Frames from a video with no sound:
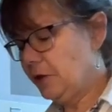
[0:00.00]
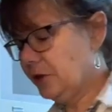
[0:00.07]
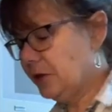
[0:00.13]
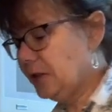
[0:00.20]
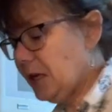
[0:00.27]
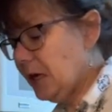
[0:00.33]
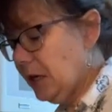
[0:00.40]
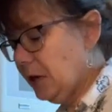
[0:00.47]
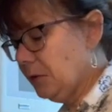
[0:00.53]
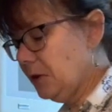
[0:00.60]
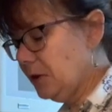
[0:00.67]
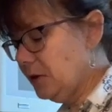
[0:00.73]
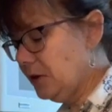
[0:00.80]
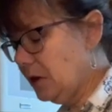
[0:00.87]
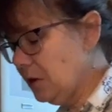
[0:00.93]
tear
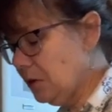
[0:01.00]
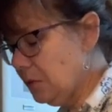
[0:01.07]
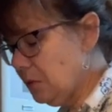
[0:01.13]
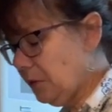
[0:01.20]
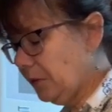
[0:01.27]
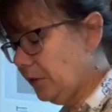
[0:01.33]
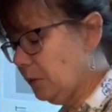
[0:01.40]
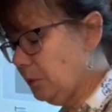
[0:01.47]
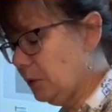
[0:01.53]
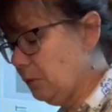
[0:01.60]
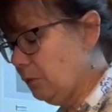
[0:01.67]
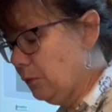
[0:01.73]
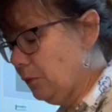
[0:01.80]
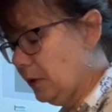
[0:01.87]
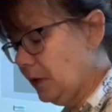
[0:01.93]
the dough, so be
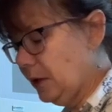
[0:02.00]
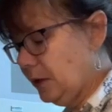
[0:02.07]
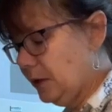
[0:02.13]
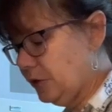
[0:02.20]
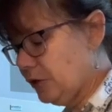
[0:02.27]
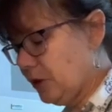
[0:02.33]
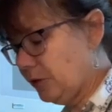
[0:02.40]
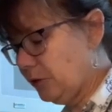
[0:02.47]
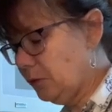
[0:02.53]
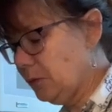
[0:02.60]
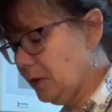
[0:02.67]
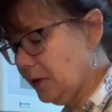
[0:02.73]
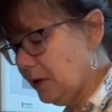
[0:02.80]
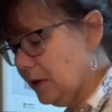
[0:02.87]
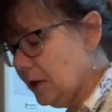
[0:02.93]
really gentle
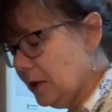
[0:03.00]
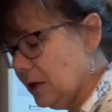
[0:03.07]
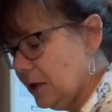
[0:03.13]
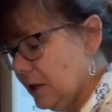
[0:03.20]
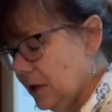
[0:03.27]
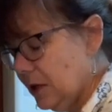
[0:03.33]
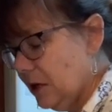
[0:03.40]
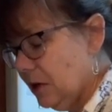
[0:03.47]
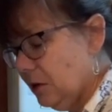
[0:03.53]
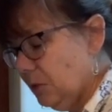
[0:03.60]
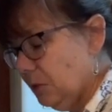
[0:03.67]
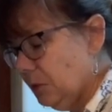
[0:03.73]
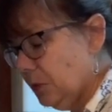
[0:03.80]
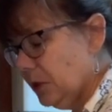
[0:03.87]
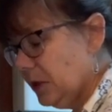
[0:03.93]
with it.
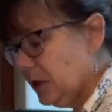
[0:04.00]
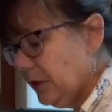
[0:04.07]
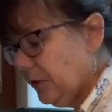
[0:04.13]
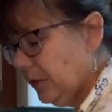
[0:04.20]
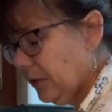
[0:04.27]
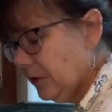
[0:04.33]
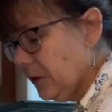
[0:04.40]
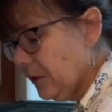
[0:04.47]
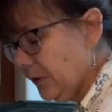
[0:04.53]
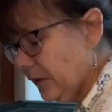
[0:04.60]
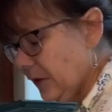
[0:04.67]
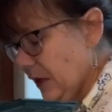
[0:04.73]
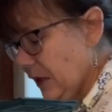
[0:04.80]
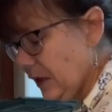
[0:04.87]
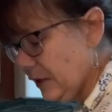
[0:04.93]
But it starts to
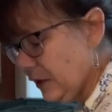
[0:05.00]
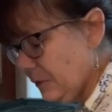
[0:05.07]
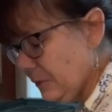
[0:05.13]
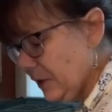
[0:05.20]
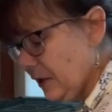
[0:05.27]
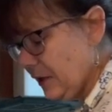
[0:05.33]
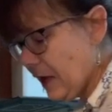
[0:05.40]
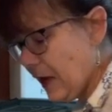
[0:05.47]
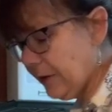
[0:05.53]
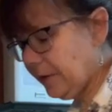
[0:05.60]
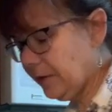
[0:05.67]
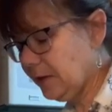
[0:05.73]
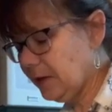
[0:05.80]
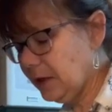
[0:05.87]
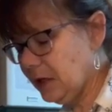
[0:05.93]
get a little bit
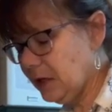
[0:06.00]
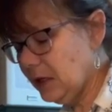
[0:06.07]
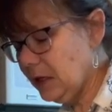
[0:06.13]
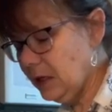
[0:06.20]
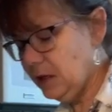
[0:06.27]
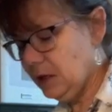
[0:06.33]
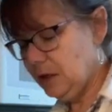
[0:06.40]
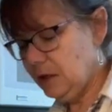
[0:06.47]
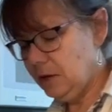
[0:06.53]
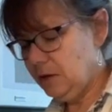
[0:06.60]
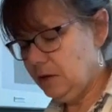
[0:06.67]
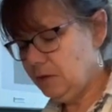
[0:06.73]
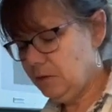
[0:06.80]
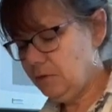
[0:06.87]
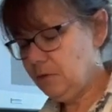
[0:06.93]
elasticy,
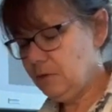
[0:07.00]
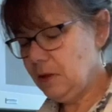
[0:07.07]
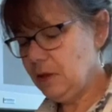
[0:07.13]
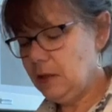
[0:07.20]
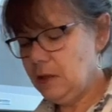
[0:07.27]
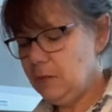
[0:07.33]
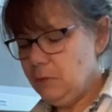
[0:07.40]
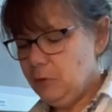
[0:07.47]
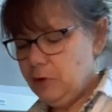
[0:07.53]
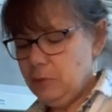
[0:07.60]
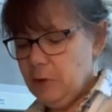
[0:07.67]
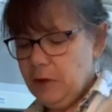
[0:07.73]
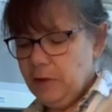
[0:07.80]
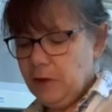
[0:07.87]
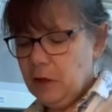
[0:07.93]
all right, which
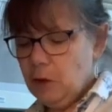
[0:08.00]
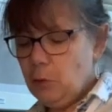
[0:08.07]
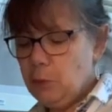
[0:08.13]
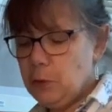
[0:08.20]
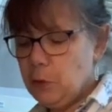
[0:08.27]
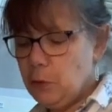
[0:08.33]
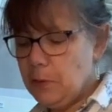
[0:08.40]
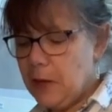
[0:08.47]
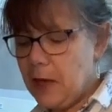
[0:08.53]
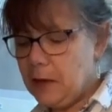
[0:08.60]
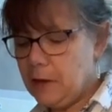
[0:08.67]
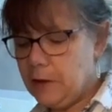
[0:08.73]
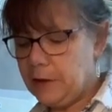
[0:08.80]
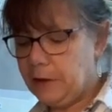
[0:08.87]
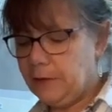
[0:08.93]
means it'll pull
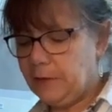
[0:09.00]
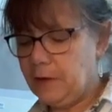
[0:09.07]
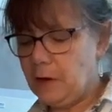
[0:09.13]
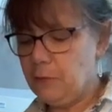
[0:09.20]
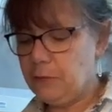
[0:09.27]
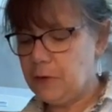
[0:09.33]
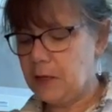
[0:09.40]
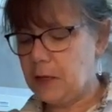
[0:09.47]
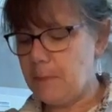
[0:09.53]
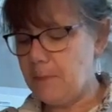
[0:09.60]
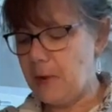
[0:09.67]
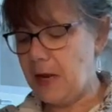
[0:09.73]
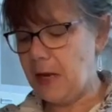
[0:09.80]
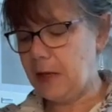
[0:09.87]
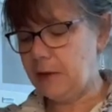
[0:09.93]
back on itself like a
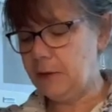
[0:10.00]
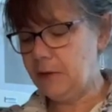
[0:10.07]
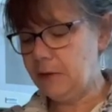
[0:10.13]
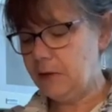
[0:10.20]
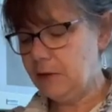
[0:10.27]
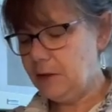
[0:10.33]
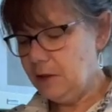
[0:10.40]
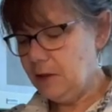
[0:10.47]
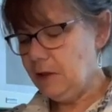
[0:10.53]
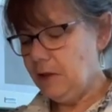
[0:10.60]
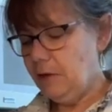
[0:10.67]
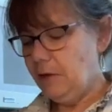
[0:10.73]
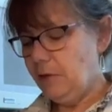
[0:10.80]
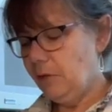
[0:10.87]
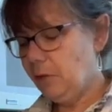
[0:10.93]
band.
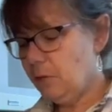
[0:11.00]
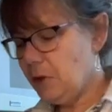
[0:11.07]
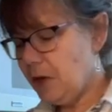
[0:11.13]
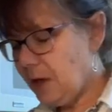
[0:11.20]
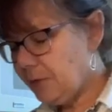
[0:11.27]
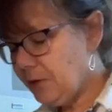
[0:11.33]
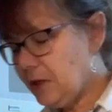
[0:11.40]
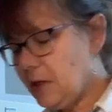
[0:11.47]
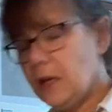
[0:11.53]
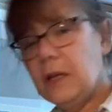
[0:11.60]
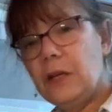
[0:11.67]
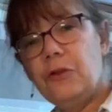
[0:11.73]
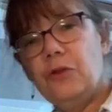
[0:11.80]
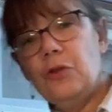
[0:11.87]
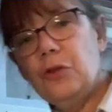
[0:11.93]
So we have to kind
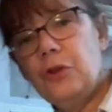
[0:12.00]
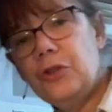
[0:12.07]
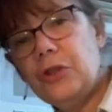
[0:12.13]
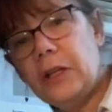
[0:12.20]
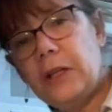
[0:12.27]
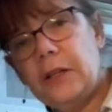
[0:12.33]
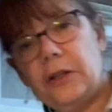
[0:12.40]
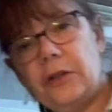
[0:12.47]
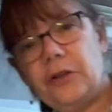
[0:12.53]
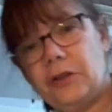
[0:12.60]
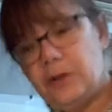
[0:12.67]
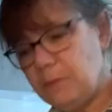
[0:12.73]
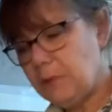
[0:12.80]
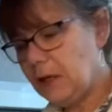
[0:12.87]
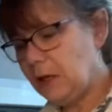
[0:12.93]
of nudge it
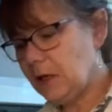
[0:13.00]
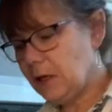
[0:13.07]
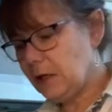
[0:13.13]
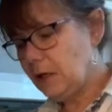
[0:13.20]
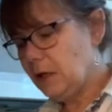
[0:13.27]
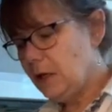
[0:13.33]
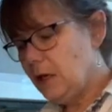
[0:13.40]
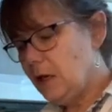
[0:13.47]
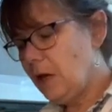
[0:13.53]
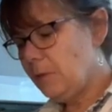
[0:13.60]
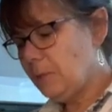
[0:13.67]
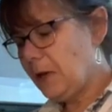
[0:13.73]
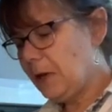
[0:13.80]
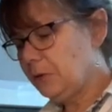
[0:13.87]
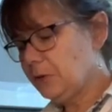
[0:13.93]
to make it
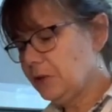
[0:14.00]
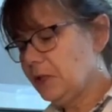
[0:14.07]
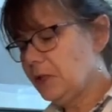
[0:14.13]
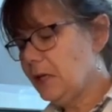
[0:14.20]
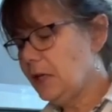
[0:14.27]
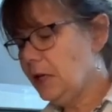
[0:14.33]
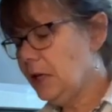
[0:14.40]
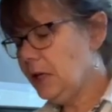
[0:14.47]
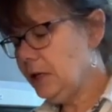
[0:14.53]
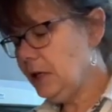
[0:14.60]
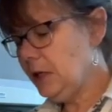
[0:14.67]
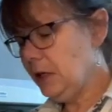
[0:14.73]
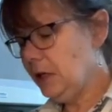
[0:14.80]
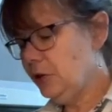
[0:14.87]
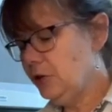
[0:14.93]
about 10
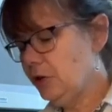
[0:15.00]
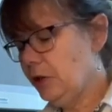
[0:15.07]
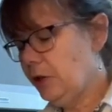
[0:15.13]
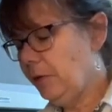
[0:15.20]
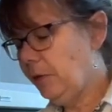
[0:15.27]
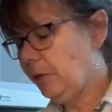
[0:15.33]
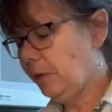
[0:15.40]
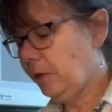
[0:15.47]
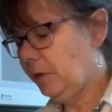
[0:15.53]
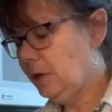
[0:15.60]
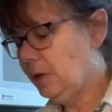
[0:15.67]
inches